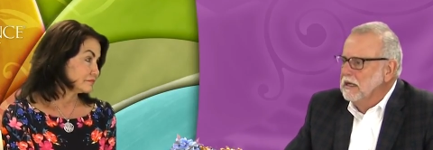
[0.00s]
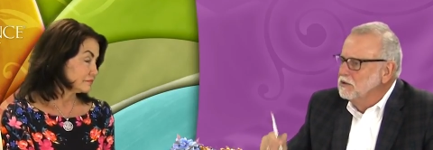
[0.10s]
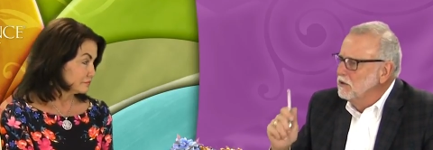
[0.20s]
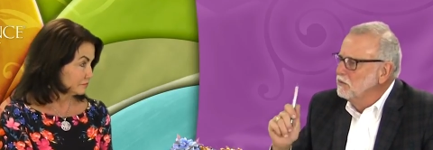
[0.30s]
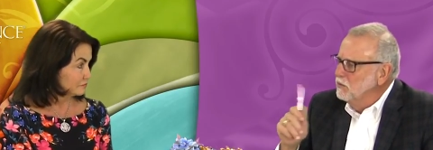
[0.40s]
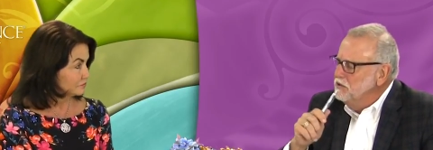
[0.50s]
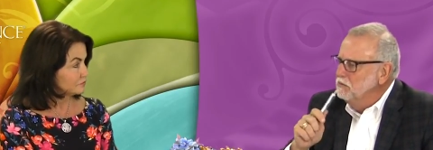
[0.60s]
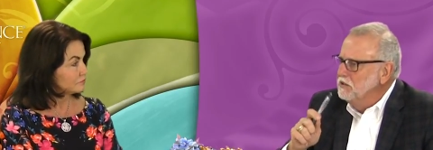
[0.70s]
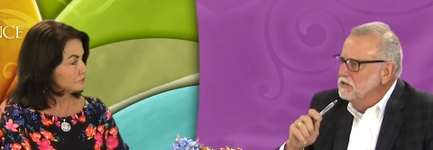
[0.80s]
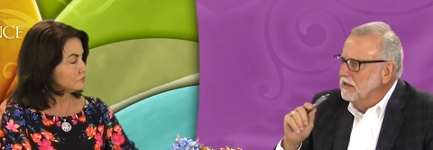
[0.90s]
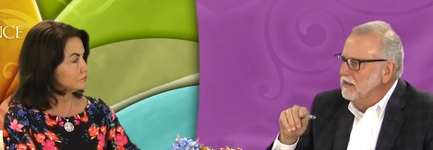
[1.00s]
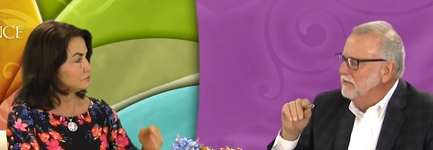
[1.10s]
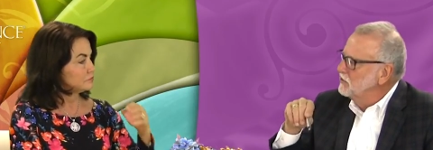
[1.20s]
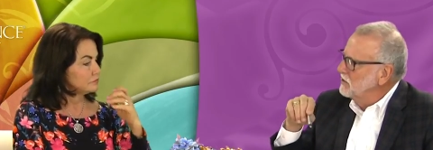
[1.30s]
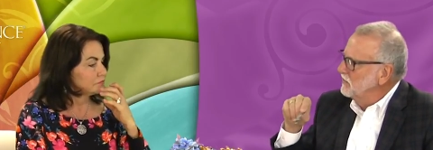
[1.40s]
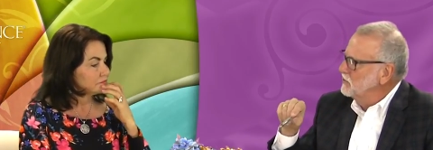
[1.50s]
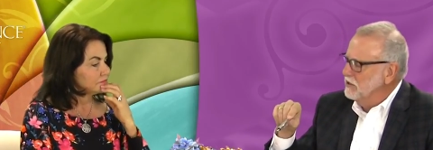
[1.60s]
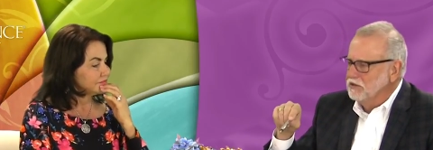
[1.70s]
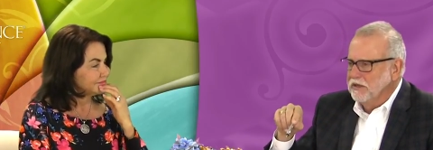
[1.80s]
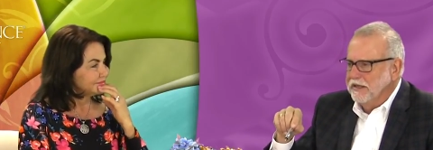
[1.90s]
Speaker 1: So the reason we decided to have this
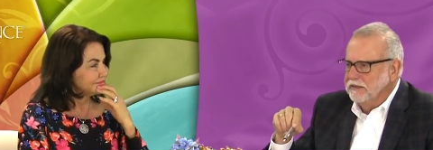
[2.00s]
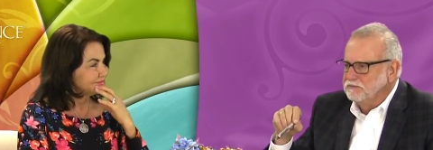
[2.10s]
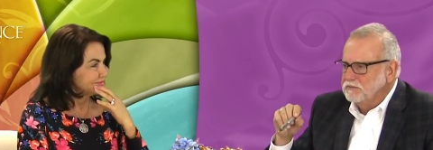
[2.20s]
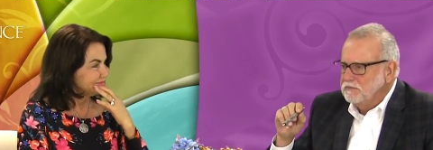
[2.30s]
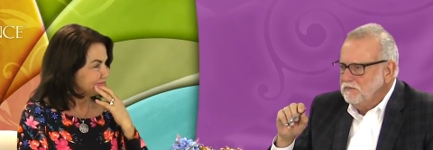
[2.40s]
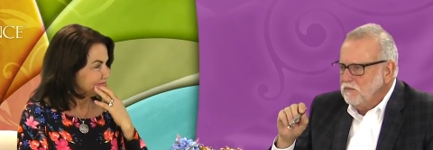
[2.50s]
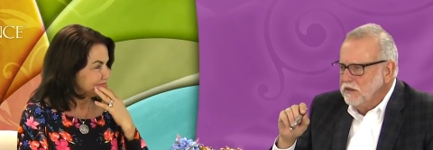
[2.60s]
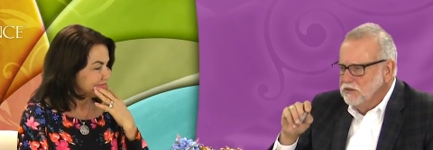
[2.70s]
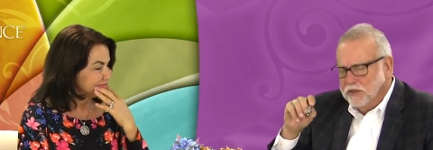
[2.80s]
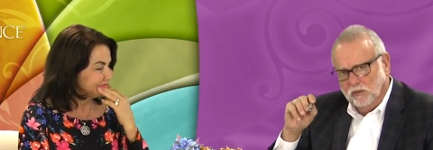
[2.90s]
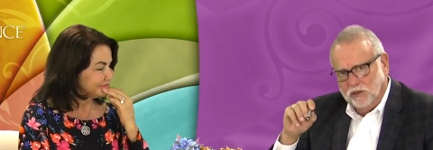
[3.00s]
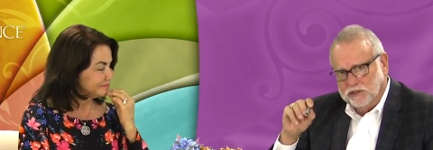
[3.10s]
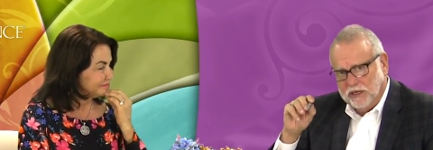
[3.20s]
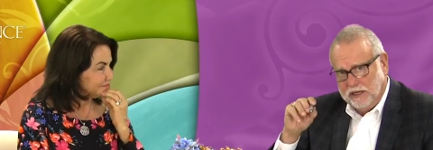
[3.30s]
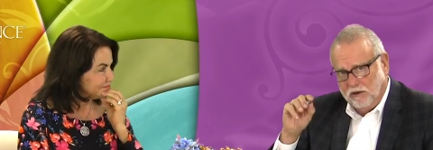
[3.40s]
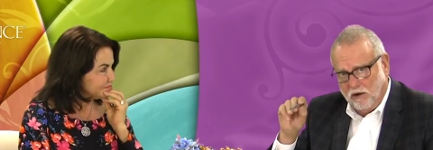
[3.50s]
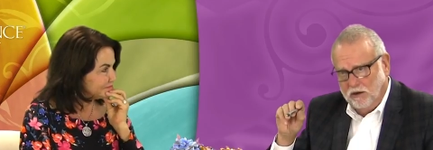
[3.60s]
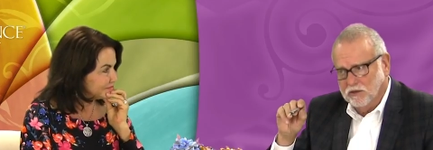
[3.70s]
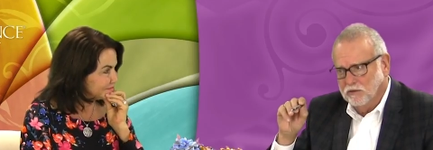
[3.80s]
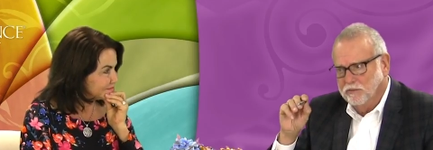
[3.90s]
conversation today is there was an
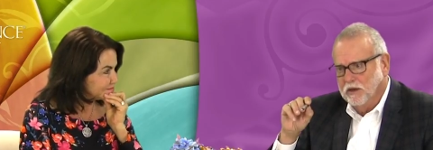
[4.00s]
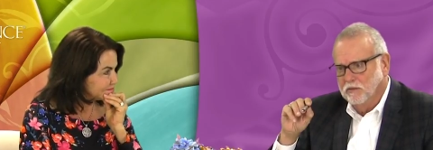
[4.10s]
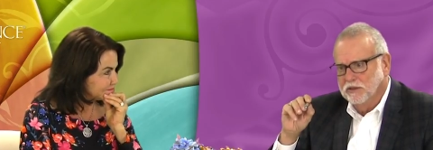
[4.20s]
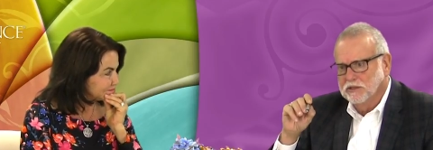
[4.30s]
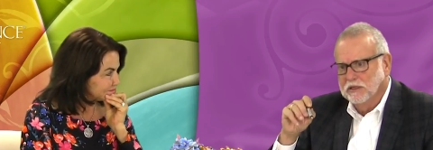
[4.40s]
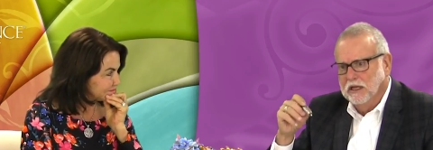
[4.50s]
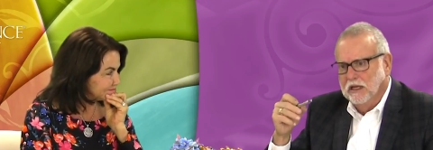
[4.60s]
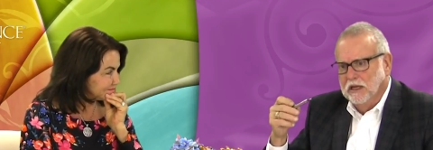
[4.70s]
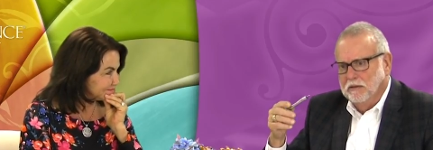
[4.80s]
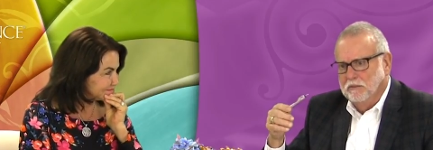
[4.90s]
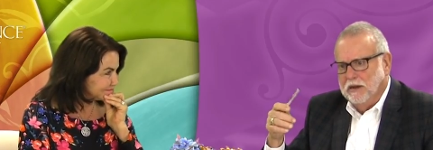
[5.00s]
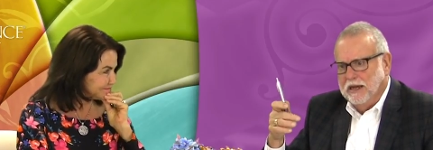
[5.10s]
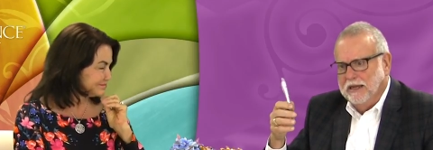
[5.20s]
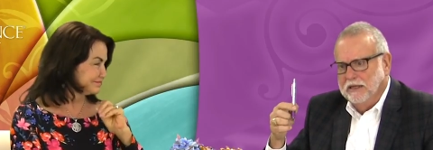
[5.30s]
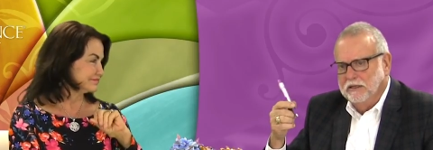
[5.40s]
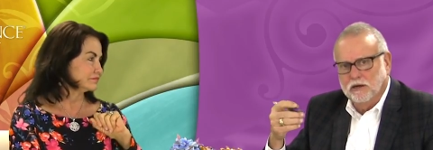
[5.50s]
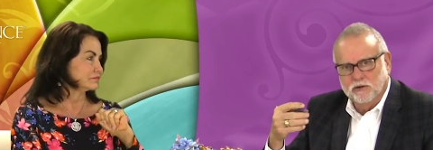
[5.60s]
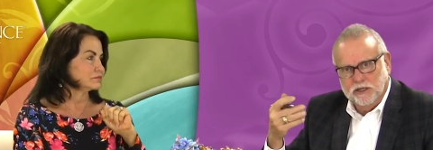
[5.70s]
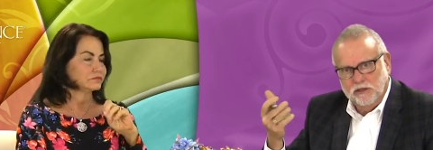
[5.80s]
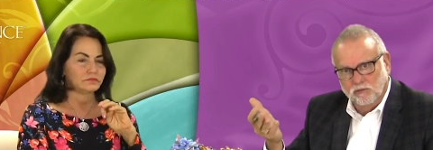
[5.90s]
article published by
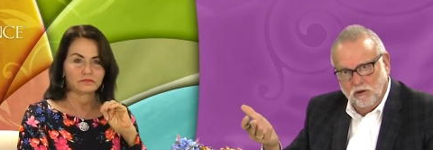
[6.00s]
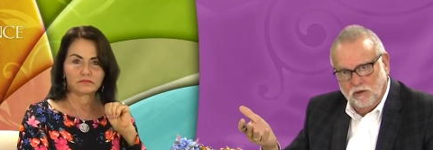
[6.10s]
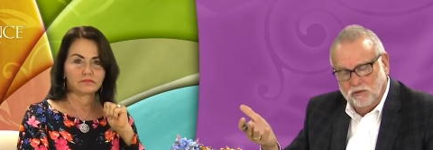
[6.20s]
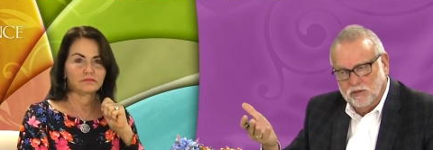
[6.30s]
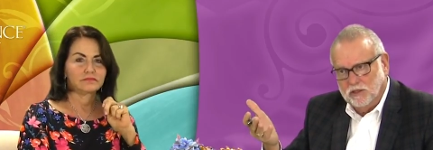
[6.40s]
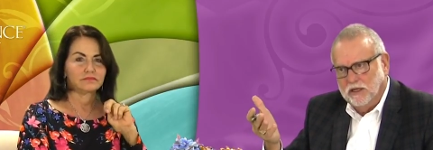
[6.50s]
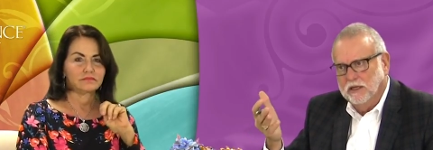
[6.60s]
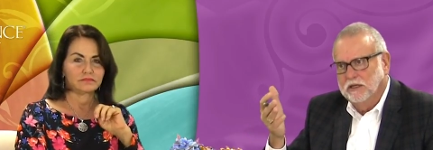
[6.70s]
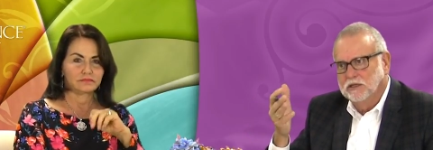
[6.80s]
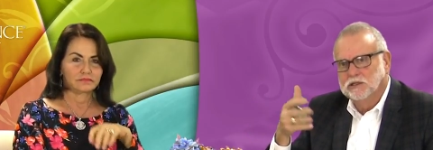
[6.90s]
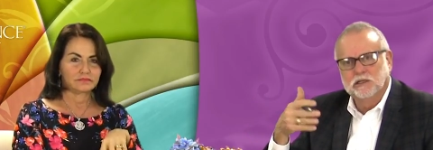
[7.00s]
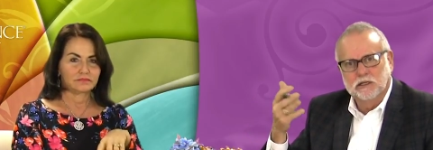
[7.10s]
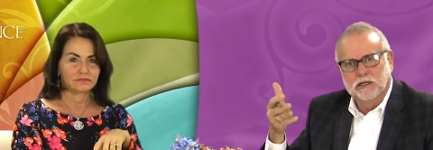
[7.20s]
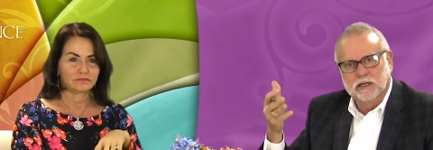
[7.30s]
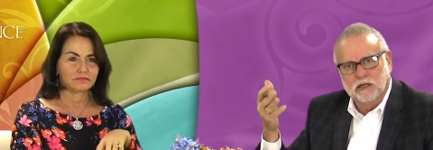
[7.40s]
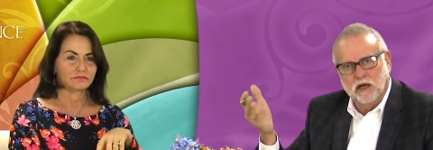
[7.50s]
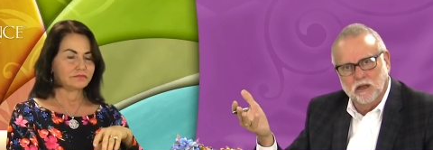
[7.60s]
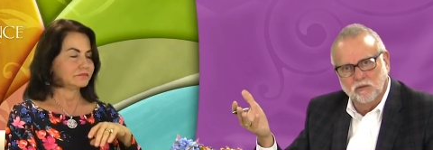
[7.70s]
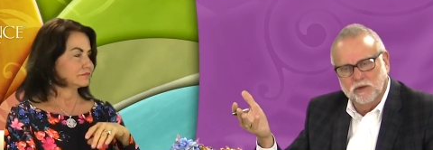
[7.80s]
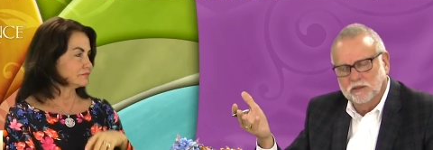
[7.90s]
Dr. Keith Roach in his syndicated
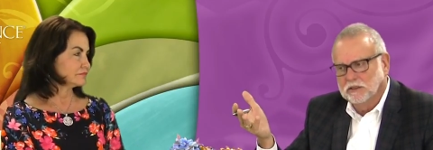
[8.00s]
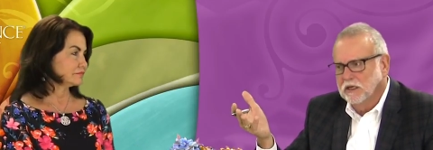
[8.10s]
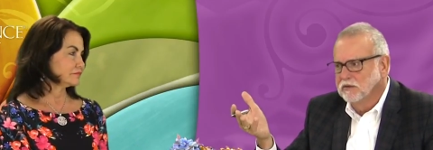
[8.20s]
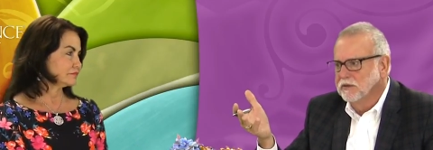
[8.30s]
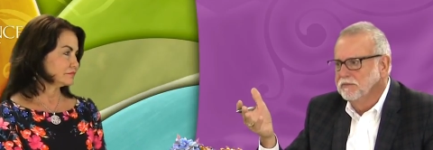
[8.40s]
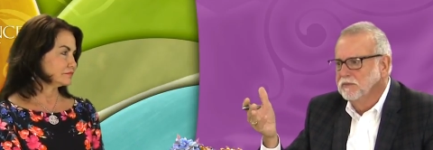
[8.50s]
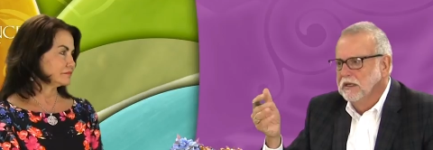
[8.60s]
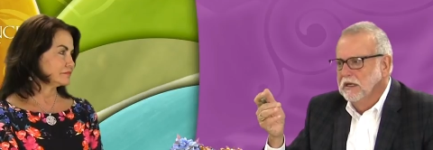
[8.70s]
column around the country